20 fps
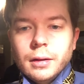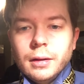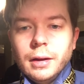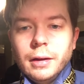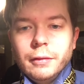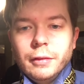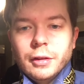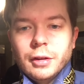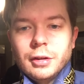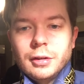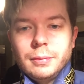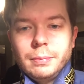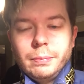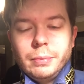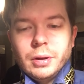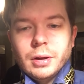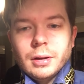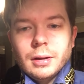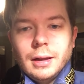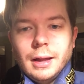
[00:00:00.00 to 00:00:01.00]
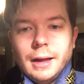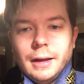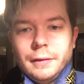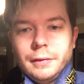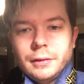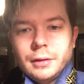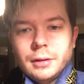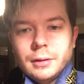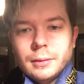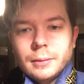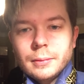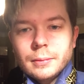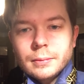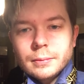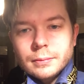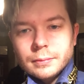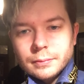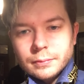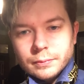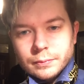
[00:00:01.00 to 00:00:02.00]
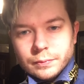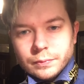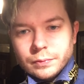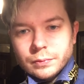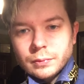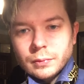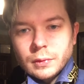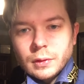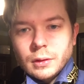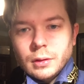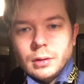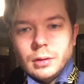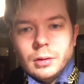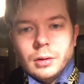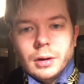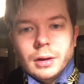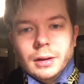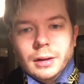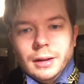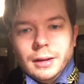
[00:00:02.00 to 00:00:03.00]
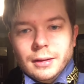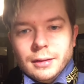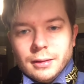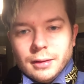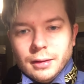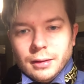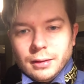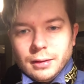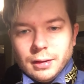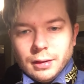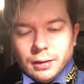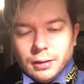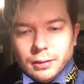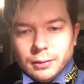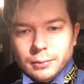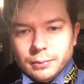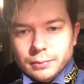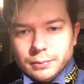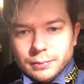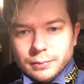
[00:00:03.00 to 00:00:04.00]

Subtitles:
of the spear left, or at least until